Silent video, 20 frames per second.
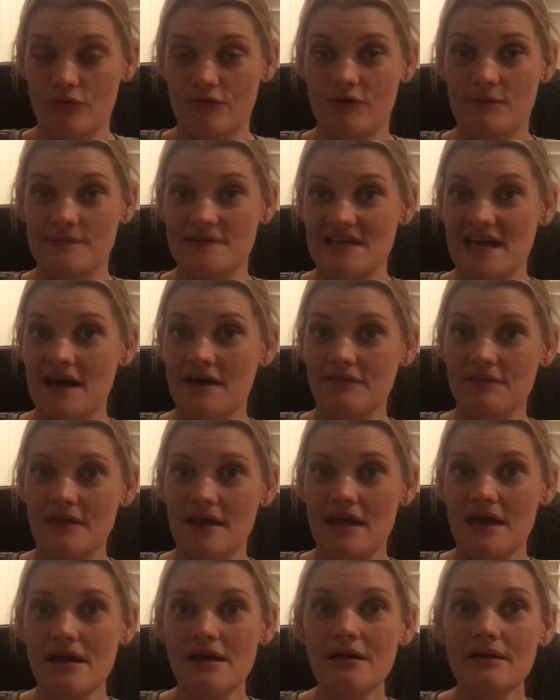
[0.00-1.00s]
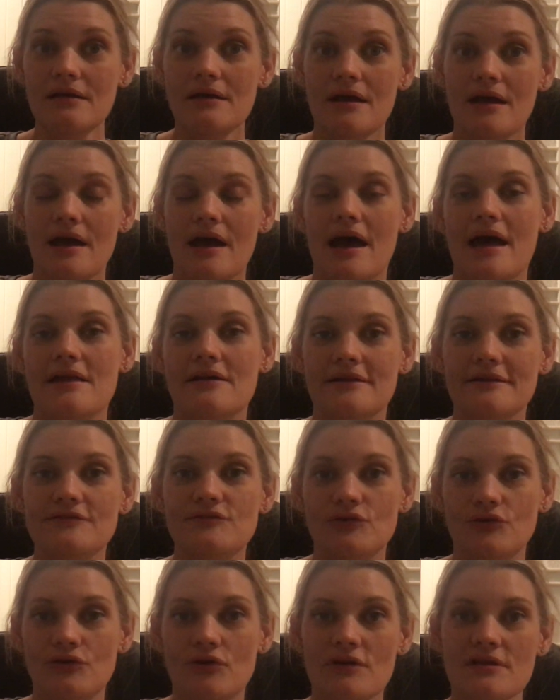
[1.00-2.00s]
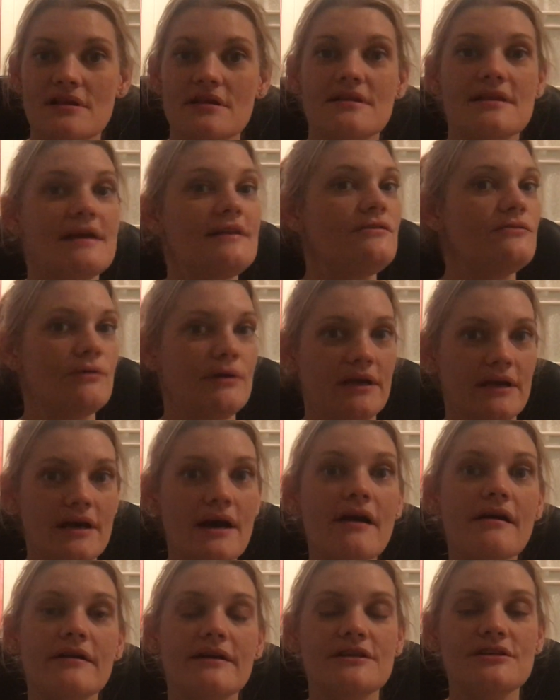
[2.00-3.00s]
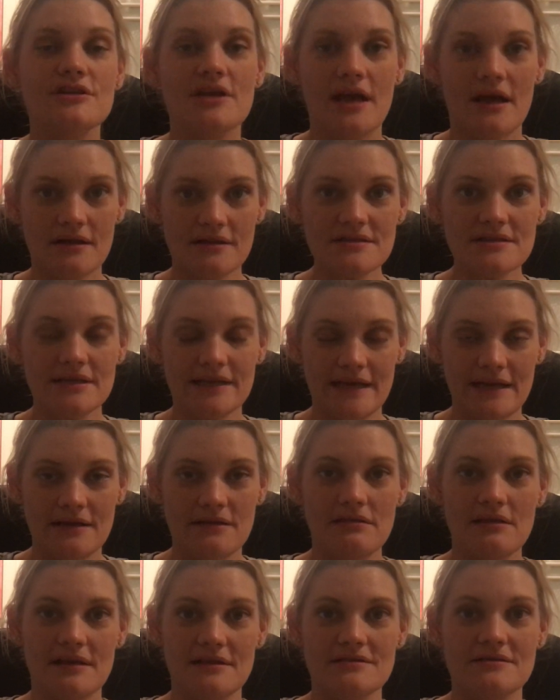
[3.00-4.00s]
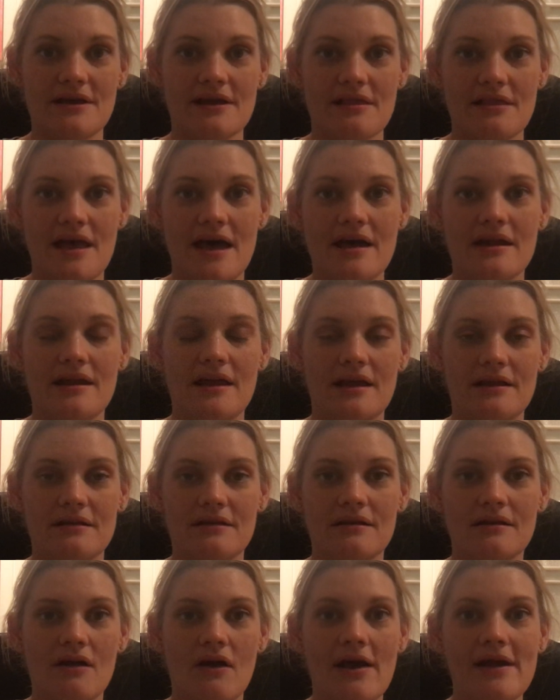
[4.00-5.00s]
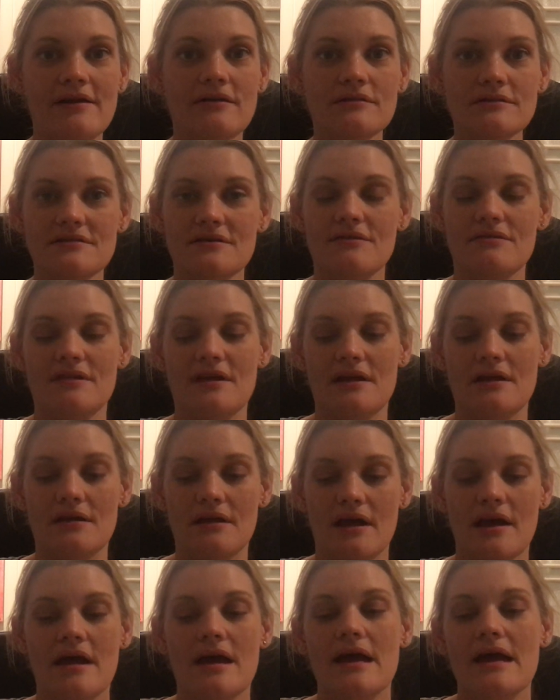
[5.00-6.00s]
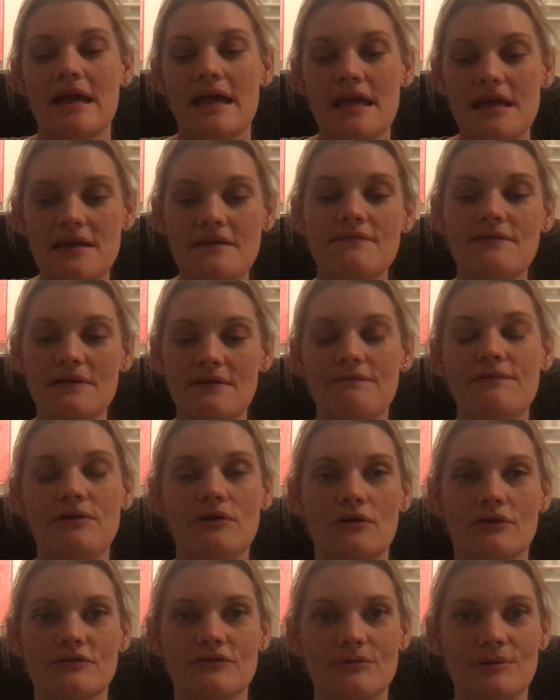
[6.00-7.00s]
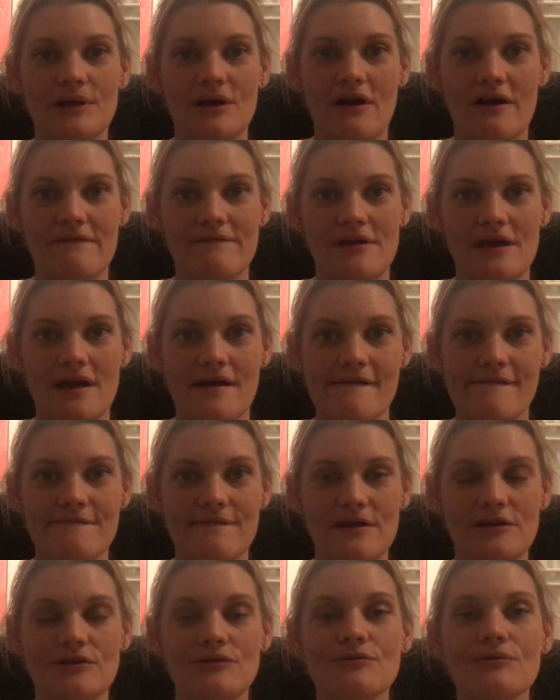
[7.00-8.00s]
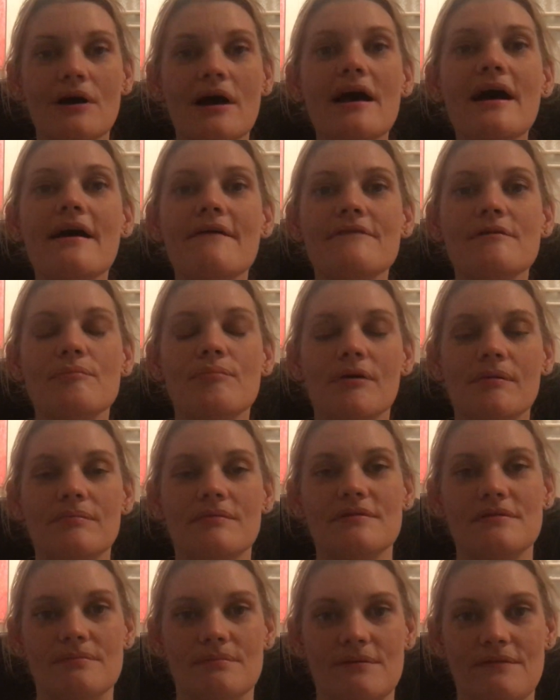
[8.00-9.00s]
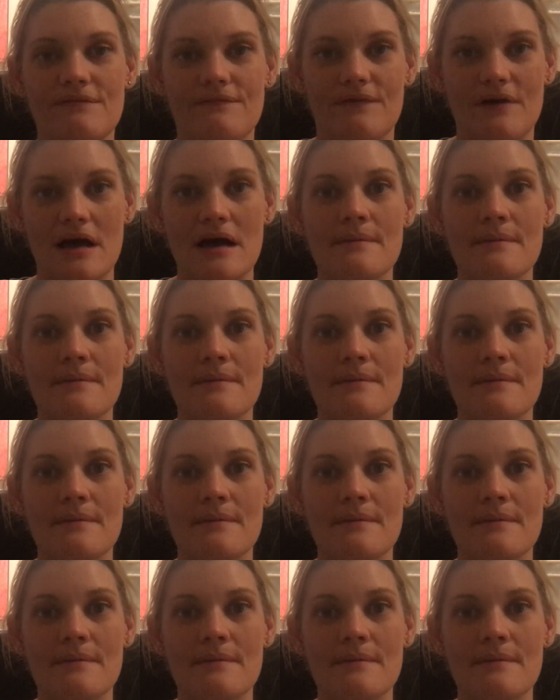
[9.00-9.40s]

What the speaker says: groups out there, and I do know that they do encourage counselling and things like that. And I also think, even if you're not doing IVF and you are having problems with